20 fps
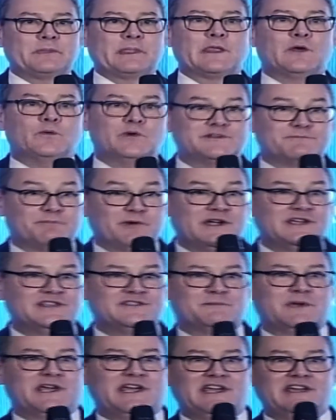Which brings
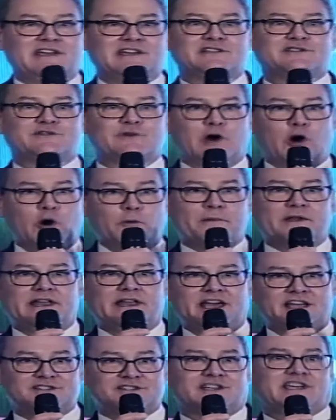me to open
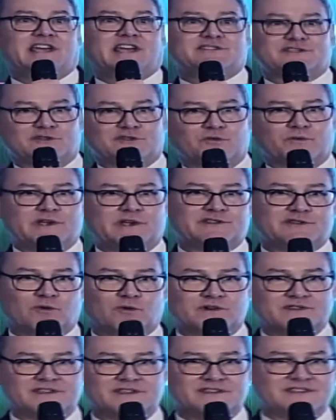educational
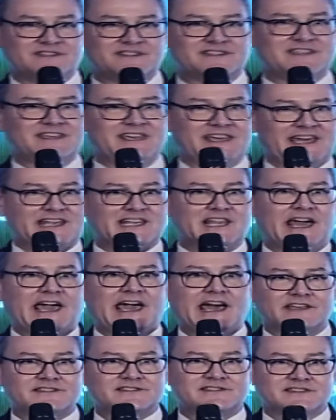resources. At
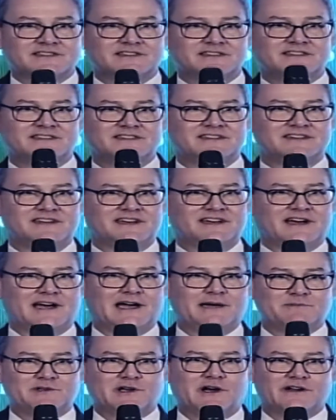last,
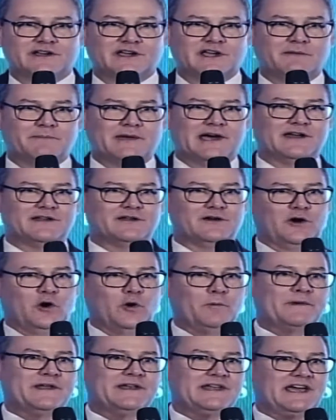I'm talking about
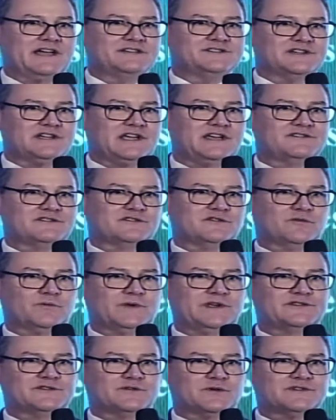open educational
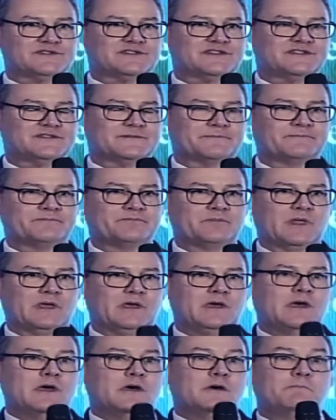resources.
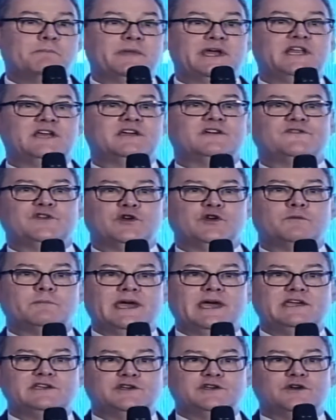Many of you
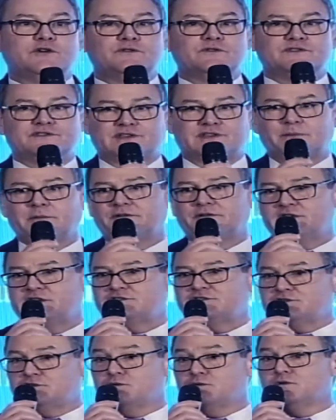may use some of
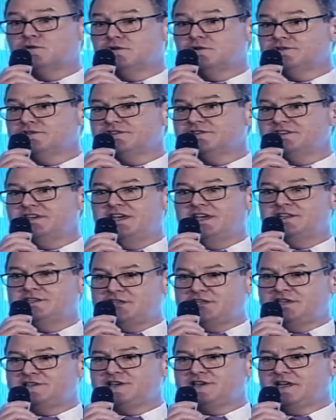these tools in
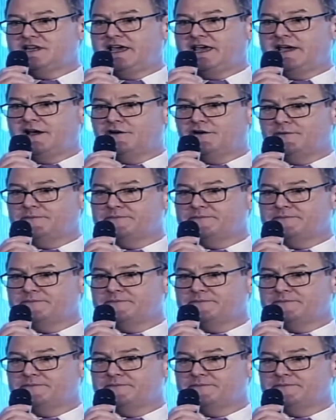teaching now.